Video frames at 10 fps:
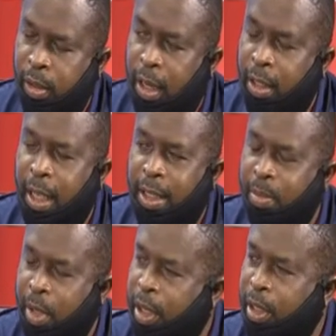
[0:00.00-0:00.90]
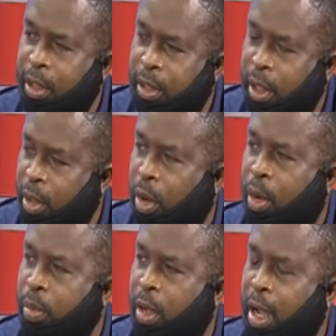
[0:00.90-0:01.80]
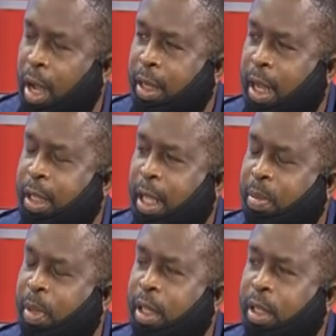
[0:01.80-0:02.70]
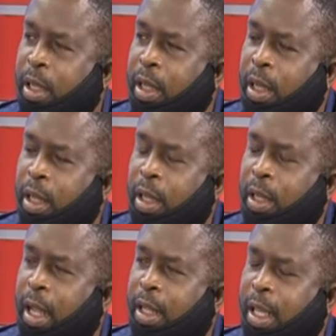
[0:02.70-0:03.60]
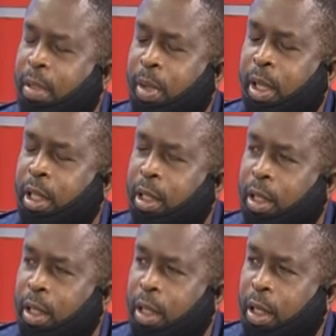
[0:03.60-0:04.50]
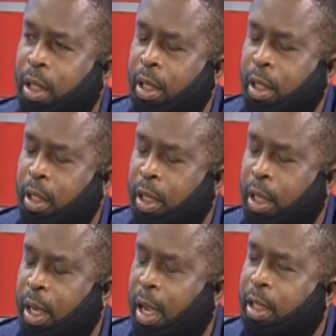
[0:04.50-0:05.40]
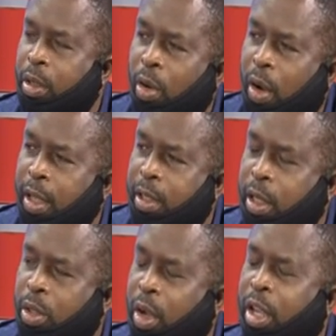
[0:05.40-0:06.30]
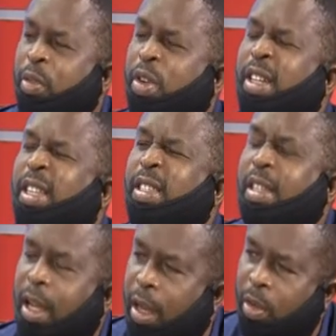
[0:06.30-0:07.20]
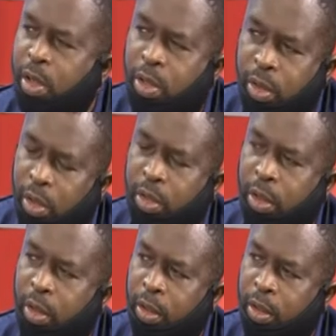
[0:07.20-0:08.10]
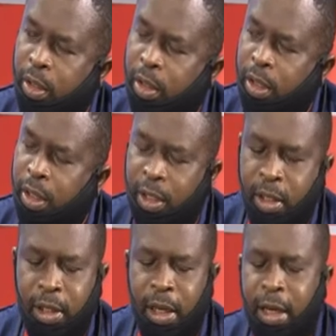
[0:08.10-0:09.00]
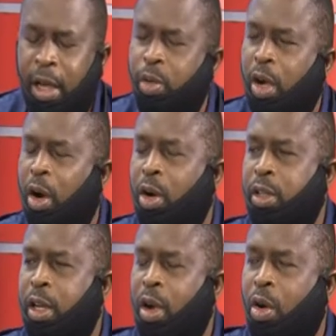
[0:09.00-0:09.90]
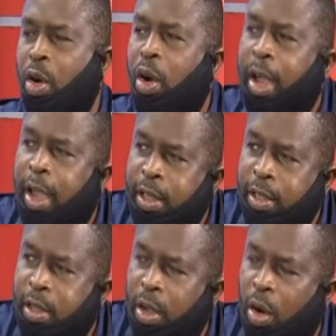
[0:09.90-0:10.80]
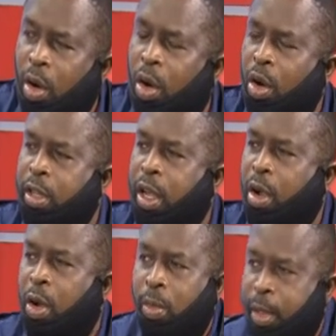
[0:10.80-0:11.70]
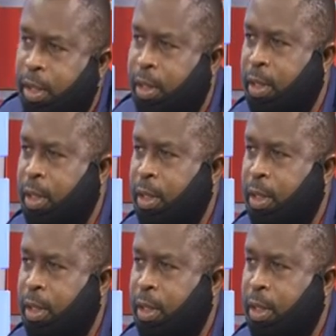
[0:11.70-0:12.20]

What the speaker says: That has been the norm, and that has been the categorization. Even in the salary structure, it's either you are under CONS or under CONMEDS.